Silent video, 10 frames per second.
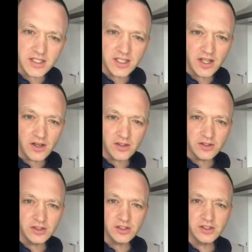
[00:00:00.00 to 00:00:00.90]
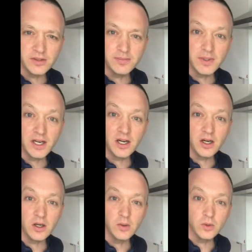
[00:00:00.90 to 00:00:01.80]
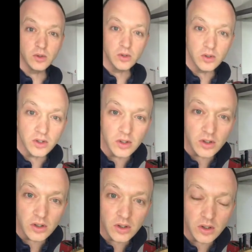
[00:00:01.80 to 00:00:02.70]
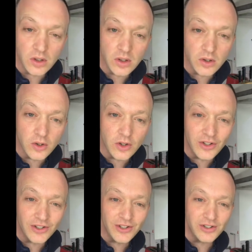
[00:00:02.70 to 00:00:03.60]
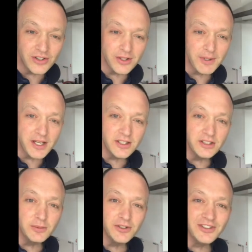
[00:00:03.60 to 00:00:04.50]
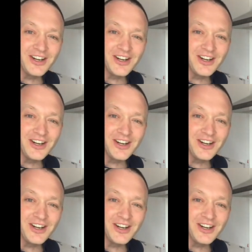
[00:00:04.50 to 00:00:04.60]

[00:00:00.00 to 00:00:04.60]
Yeah, looks just about good. See the pan, see the board.